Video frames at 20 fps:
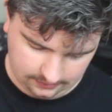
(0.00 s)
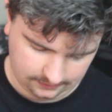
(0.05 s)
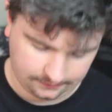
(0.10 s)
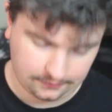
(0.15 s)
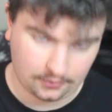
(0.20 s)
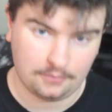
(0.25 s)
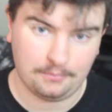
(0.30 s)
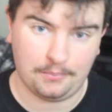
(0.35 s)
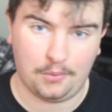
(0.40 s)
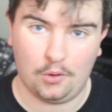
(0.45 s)
it's
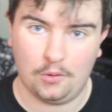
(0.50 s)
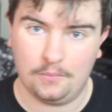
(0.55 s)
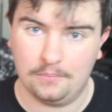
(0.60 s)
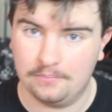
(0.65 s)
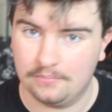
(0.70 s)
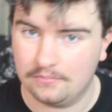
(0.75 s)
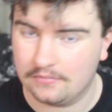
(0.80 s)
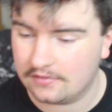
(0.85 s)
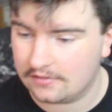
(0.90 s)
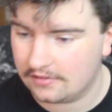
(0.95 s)
the front
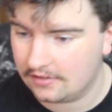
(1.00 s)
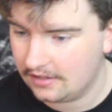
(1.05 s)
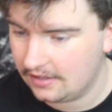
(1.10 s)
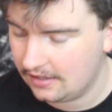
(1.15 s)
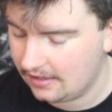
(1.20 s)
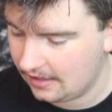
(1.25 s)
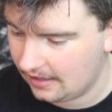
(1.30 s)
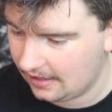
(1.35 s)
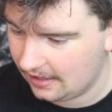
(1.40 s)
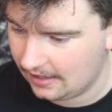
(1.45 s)
bottoms.
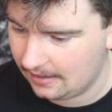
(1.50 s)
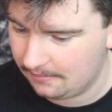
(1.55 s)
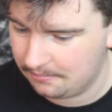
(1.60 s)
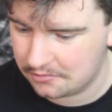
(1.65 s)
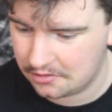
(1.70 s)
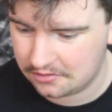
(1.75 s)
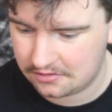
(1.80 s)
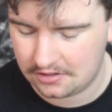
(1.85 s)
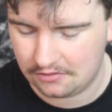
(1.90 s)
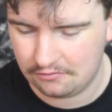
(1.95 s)

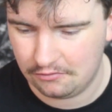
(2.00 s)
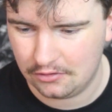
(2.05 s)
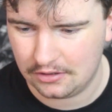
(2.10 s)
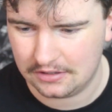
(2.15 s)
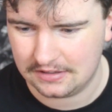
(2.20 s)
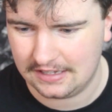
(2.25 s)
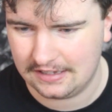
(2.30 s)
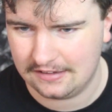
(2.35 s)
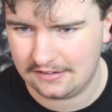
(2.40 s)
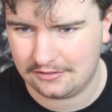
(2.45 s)
Just a
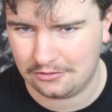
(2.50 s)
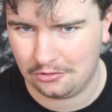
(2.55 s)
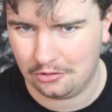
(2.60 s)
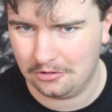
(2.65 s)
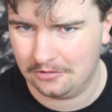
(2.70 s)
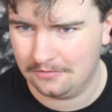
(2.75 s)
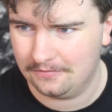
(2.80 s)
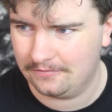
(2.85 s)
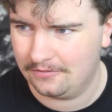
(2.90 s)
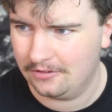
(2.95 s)
really nice
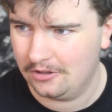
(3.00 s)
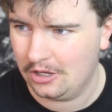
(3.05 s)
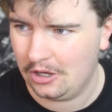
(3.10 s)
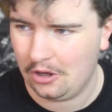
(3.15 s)
sort of